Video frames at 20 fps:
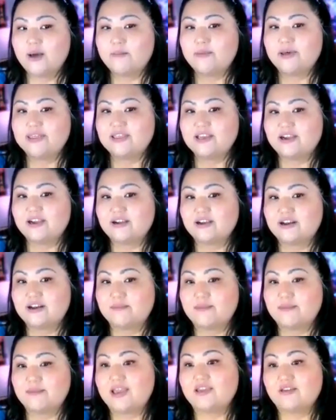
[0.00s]
but they're going to
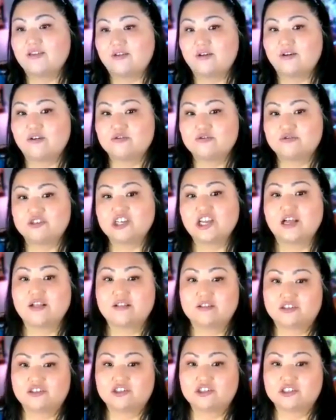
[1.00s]
make you go through
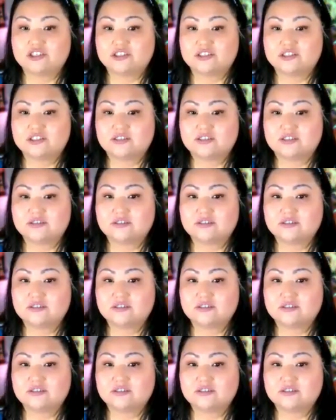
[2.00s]
challenges.